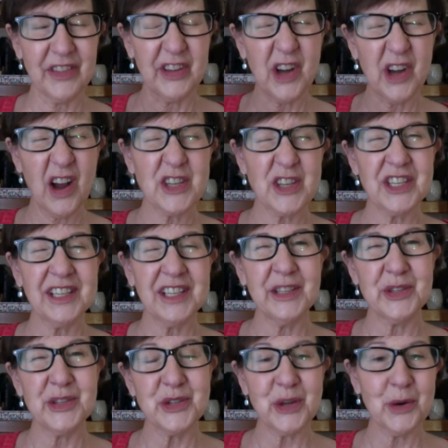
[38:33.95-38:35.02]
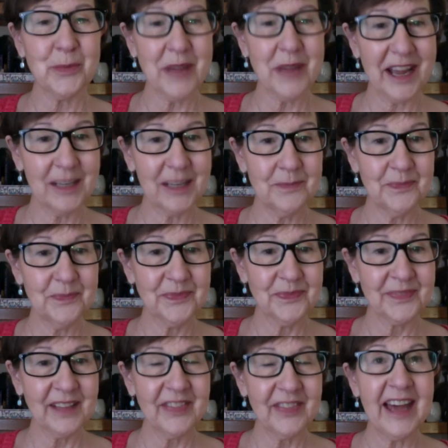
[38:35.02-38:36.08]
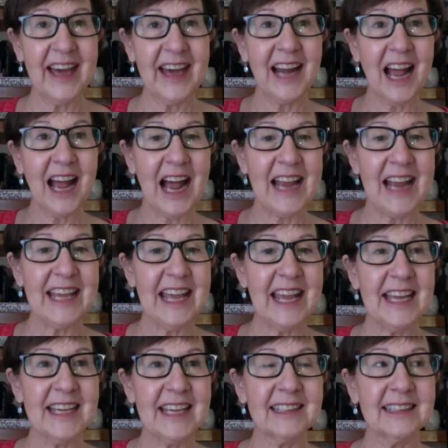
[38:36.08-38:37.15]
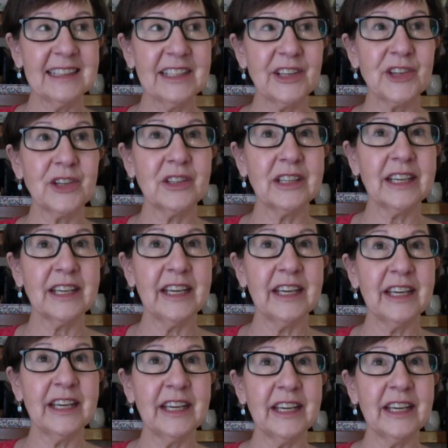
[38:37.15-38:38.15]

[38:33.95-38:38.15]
The nausea is so bad that I can't literally